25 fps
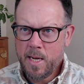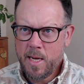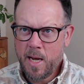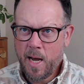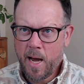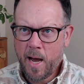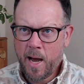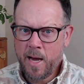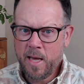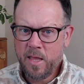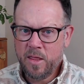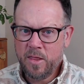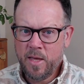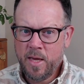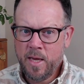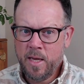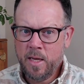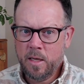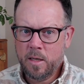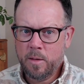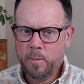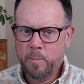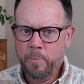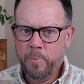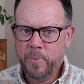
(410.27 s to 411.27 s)
I
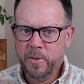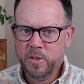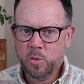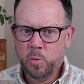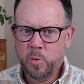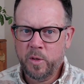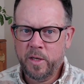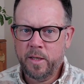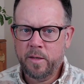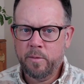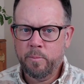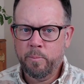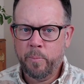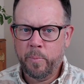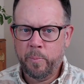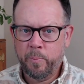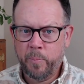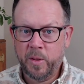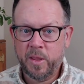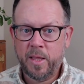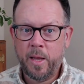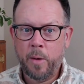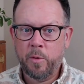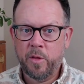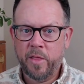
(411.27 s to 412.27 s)
think, between
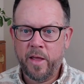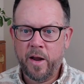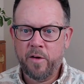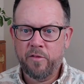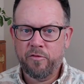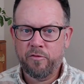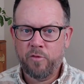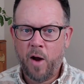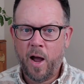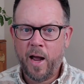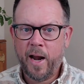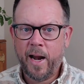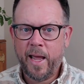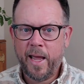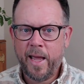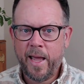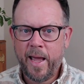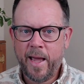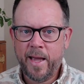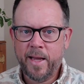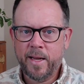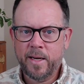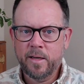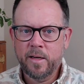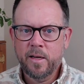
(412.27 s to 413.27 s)
but they were there Friday
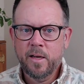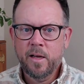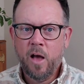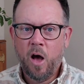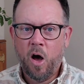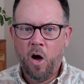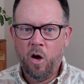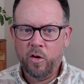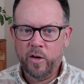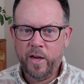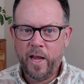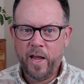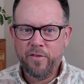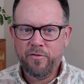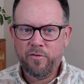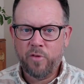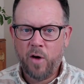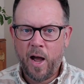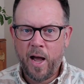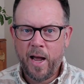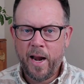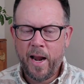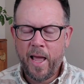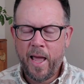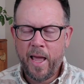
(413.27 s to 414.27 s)
and all day
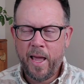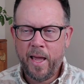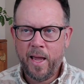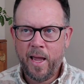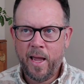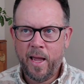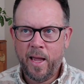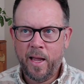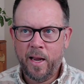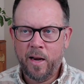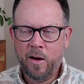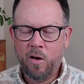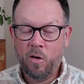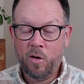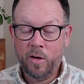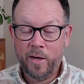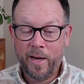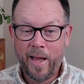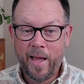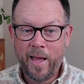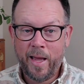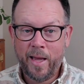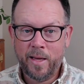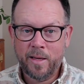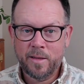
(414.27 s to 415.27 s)
Friday and all
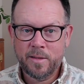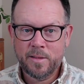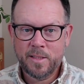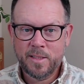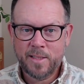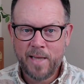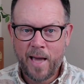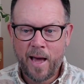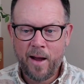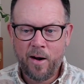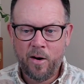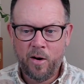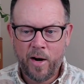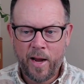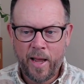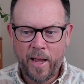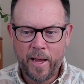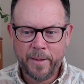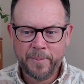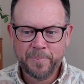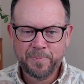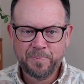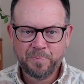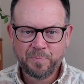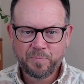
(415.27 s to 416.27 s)
day
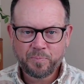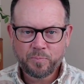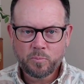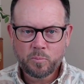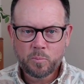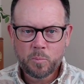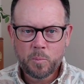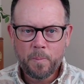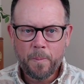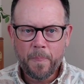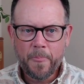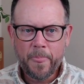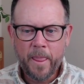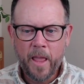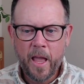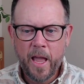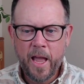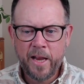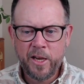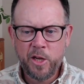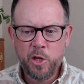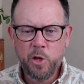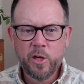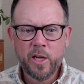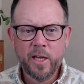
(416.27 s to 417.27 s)
Saturday.
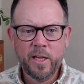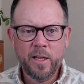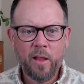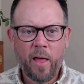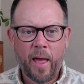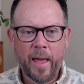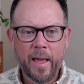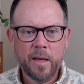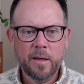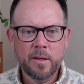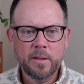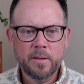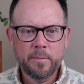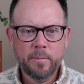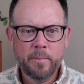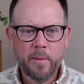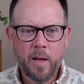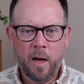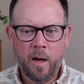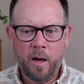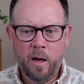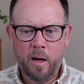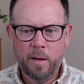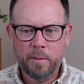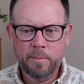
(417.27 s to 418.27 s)
And you could like
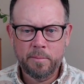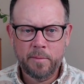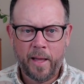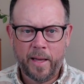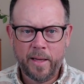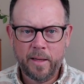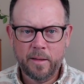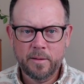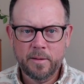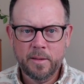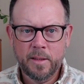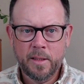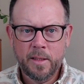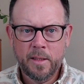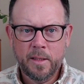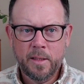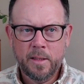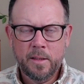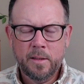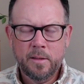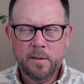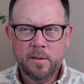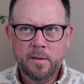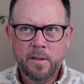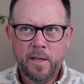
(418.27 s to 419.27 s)
um, like
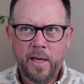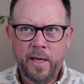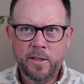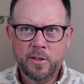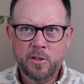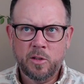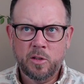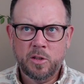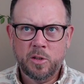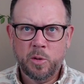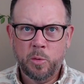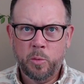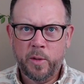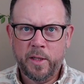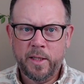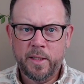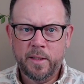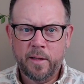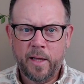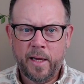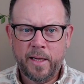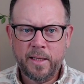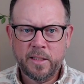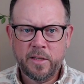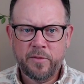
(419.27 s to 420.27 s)
enter to win
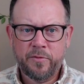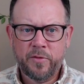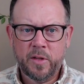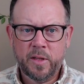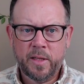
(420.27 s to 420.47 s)
like different